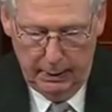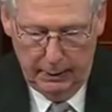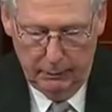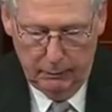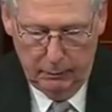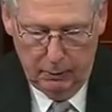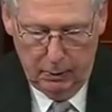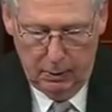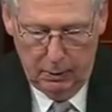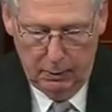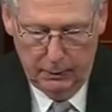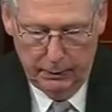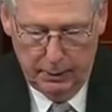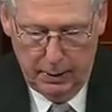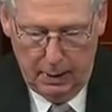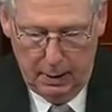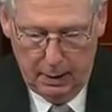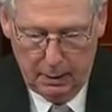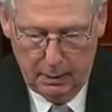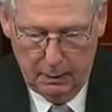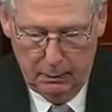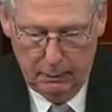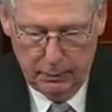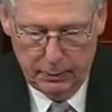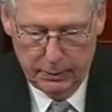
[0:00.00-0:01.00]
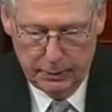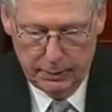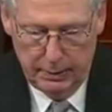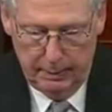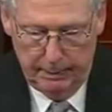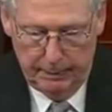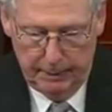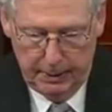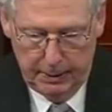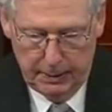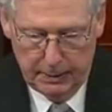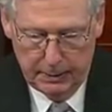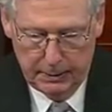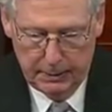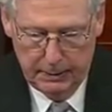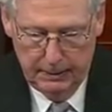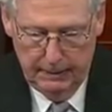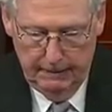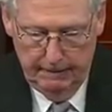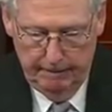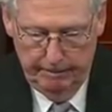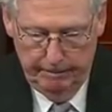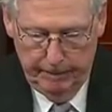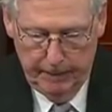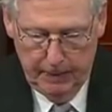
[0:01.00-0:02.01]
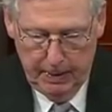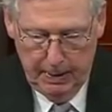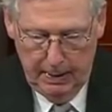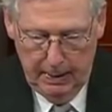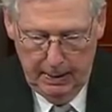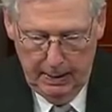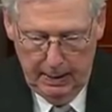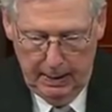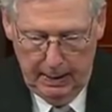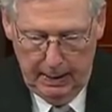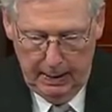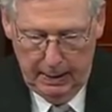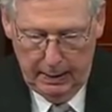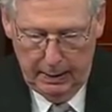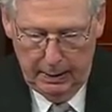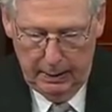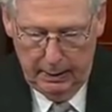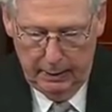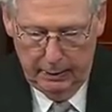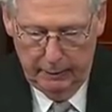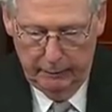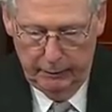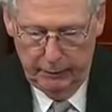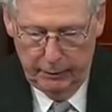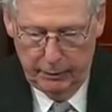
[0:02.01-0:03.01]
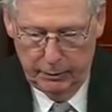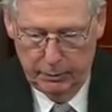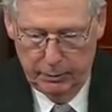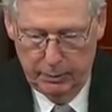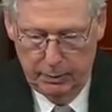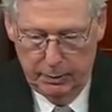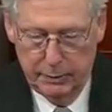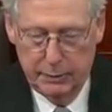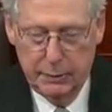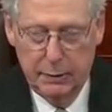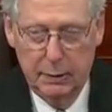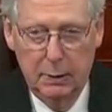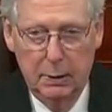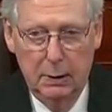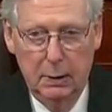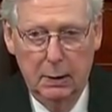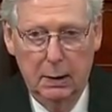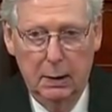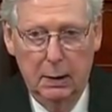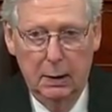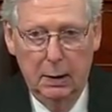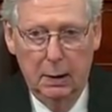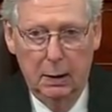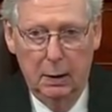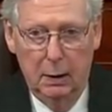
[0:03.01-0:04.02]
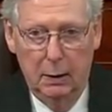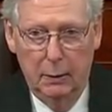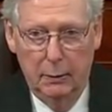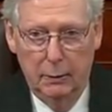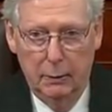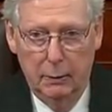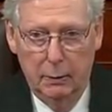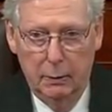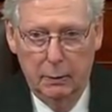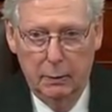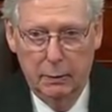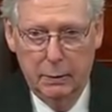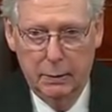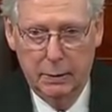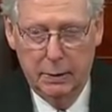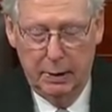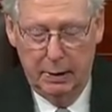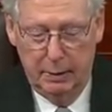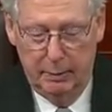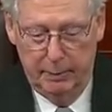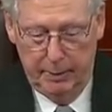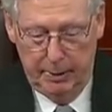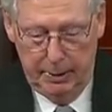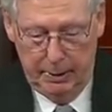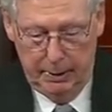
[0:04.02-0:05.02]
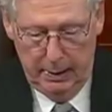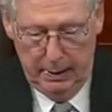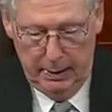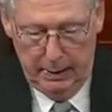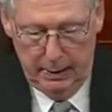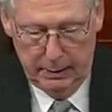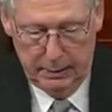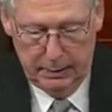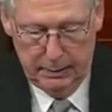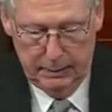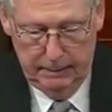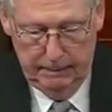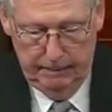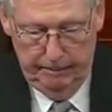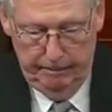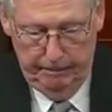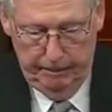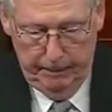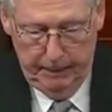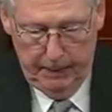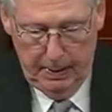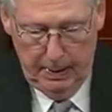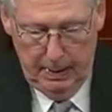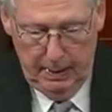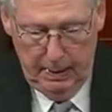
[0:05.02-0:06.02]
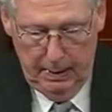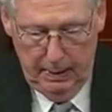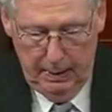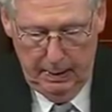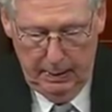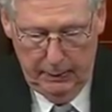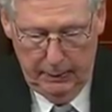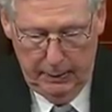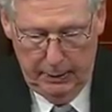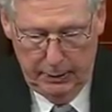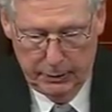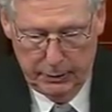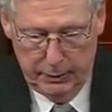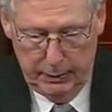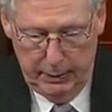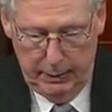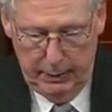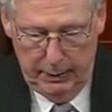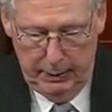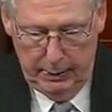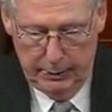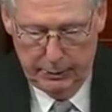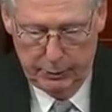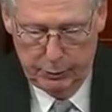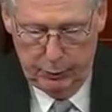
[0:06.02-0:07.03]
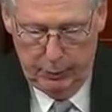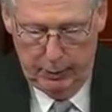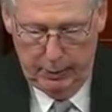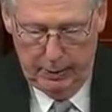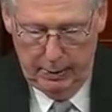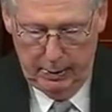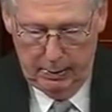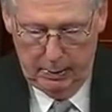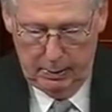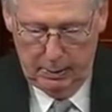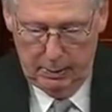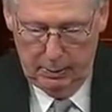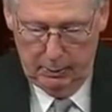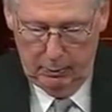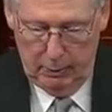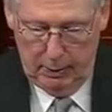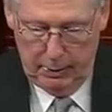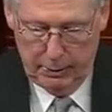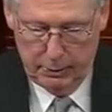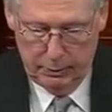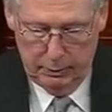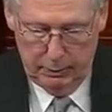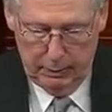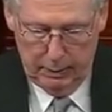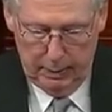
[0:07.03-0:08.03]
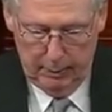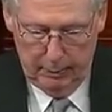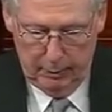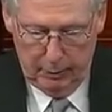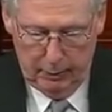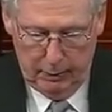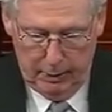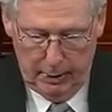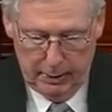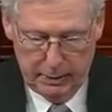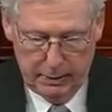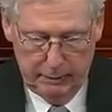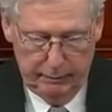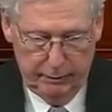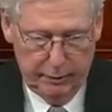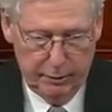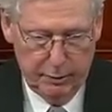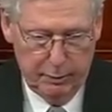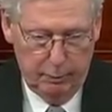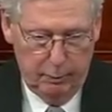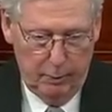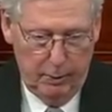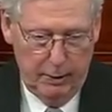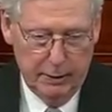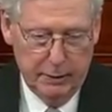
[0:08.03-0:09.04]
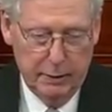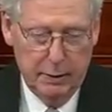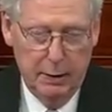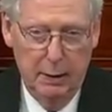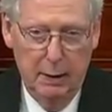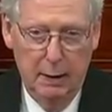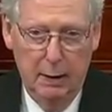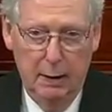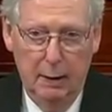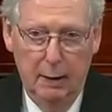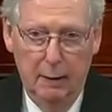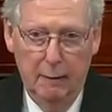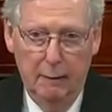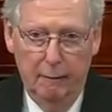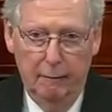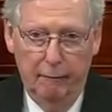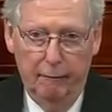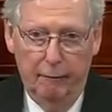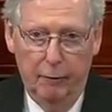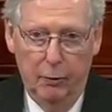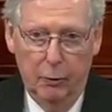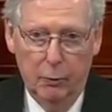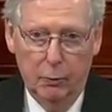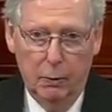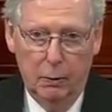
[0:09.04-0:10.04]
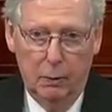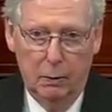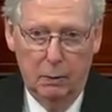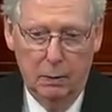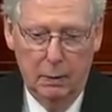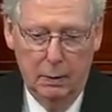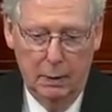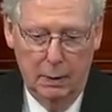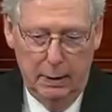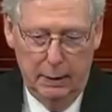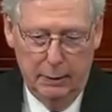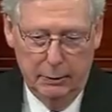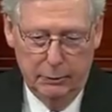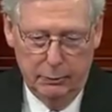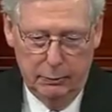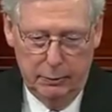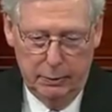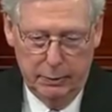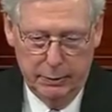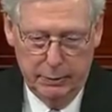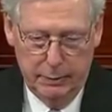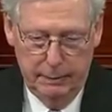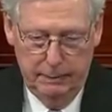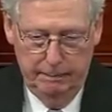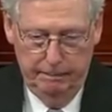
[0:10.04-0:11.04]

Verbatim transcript: enrolled DACA recipients and individuals under TPS. These are areas where de- congressional Democrats have expressed vocal interest.